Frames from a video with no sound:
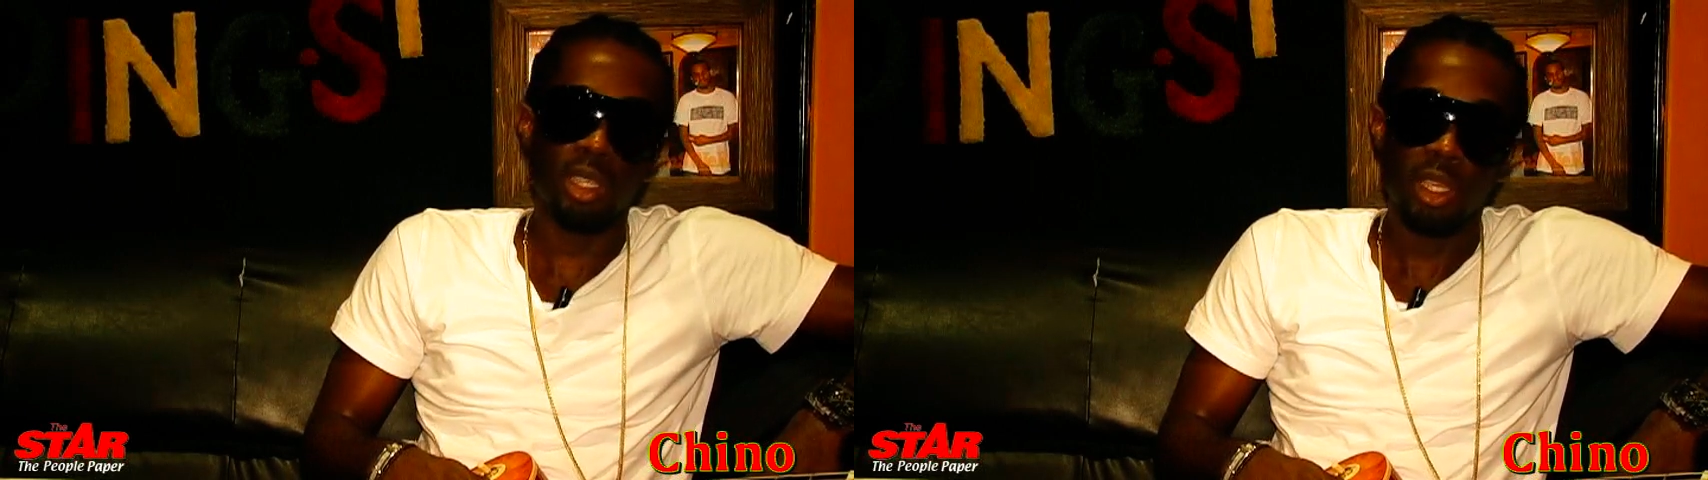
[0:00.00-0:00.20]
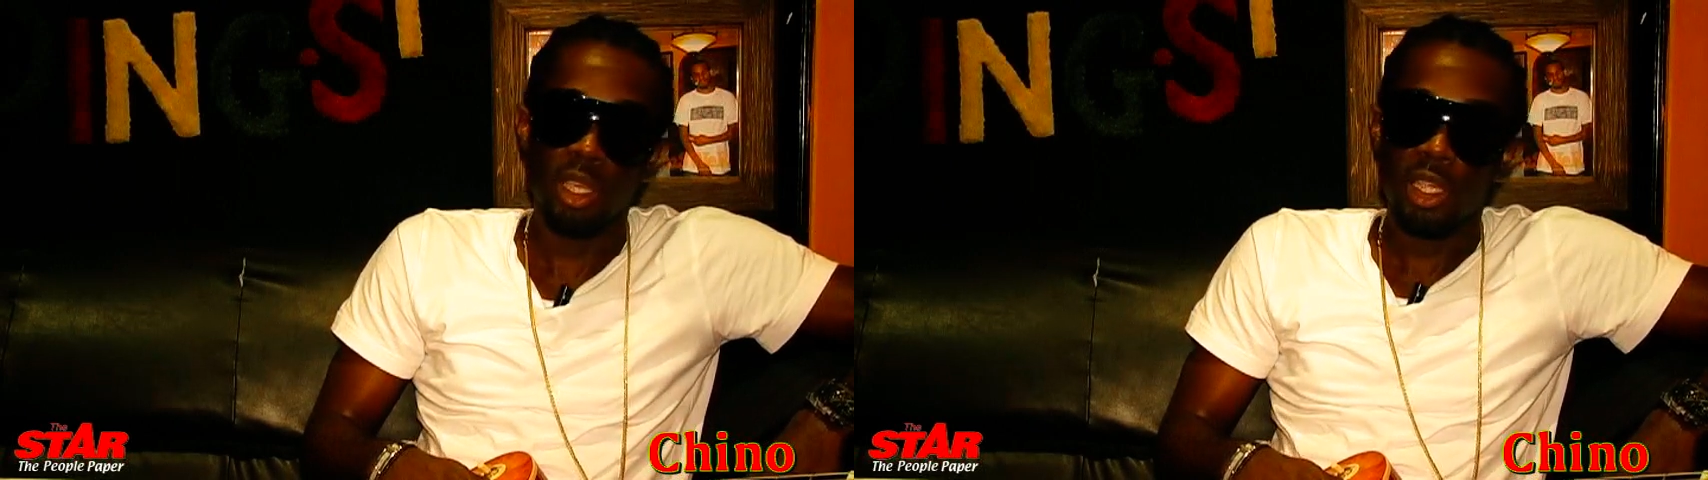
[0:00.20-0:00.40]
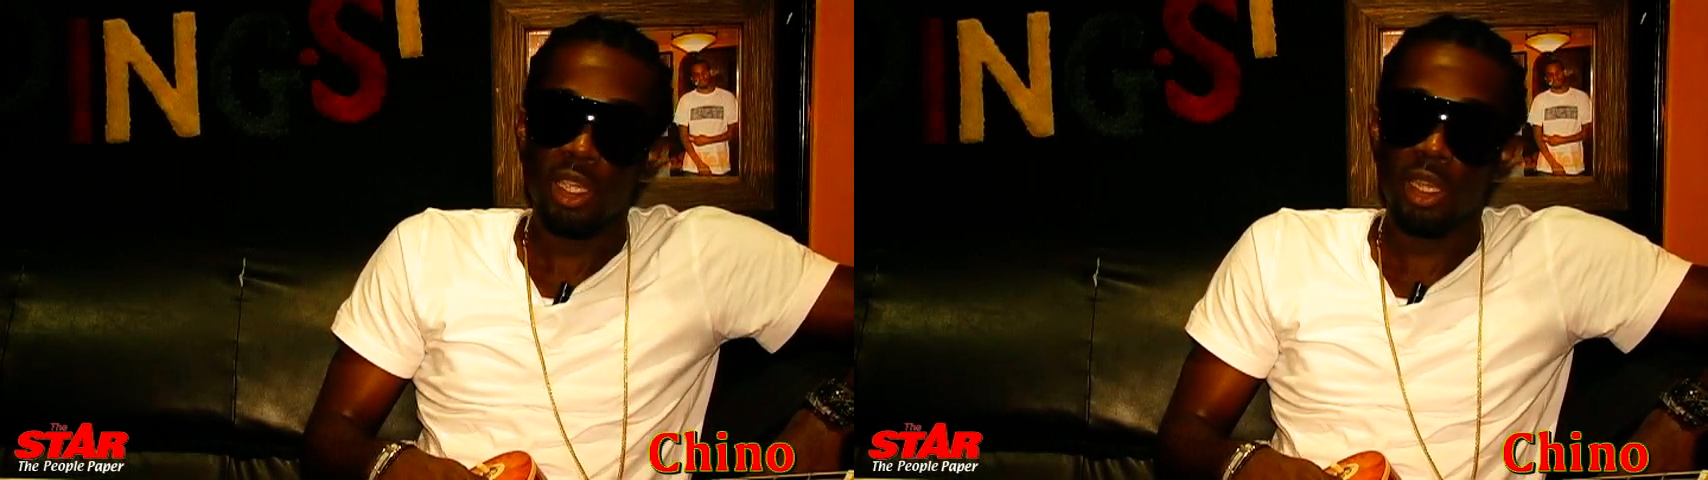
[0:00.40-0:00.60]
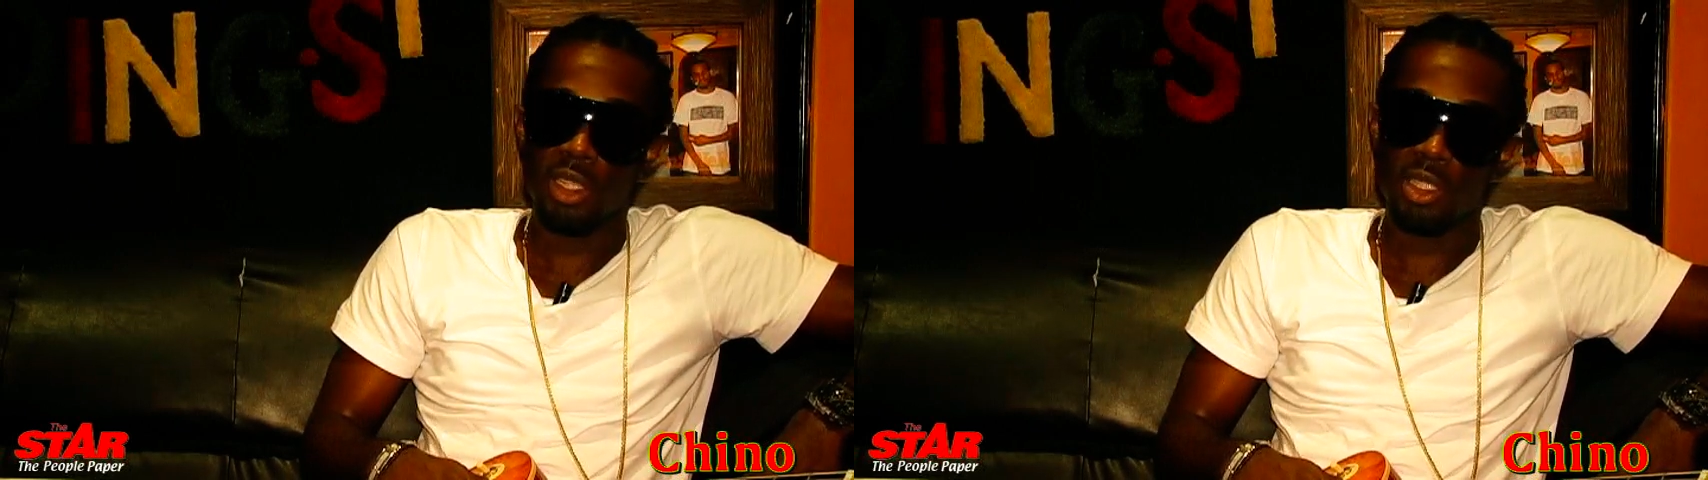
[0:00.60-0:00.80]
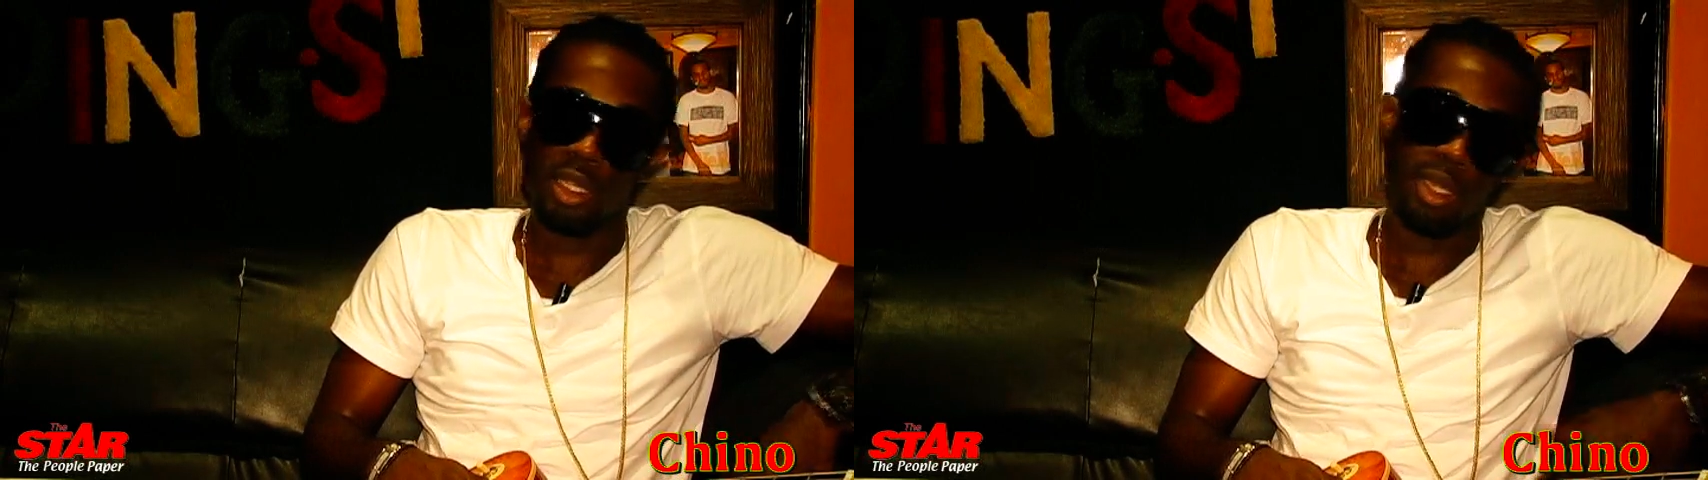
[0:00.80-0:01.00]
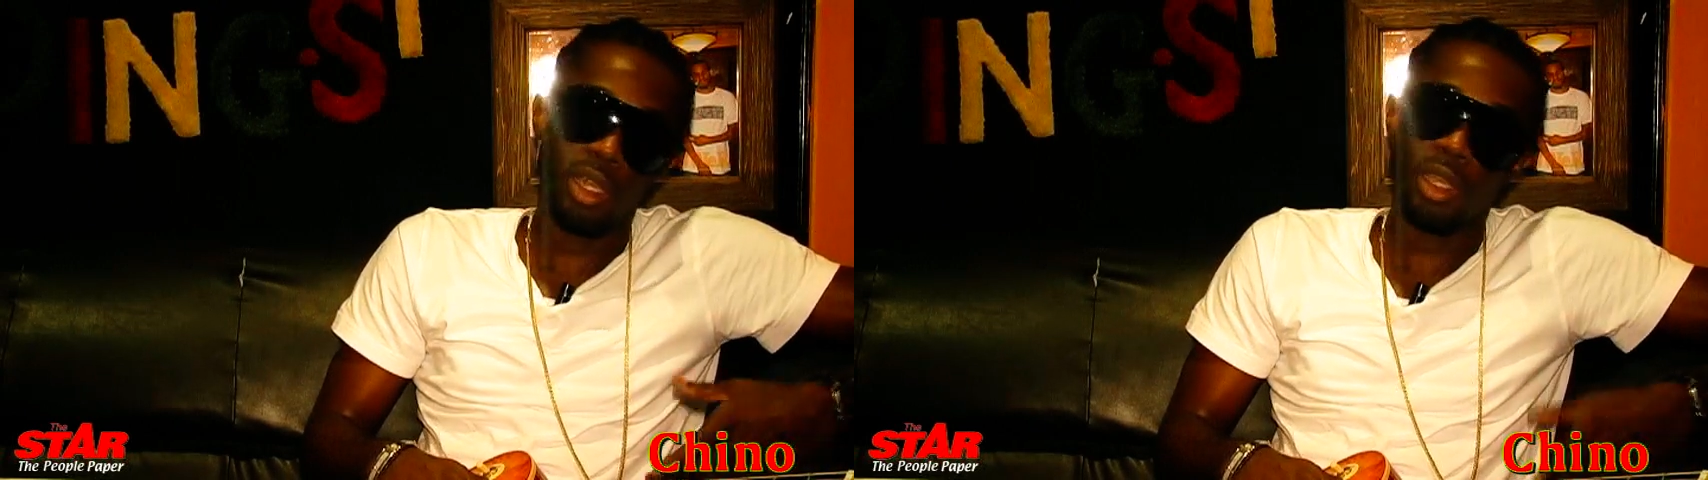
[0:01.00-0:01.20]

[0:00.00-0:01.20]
you understand,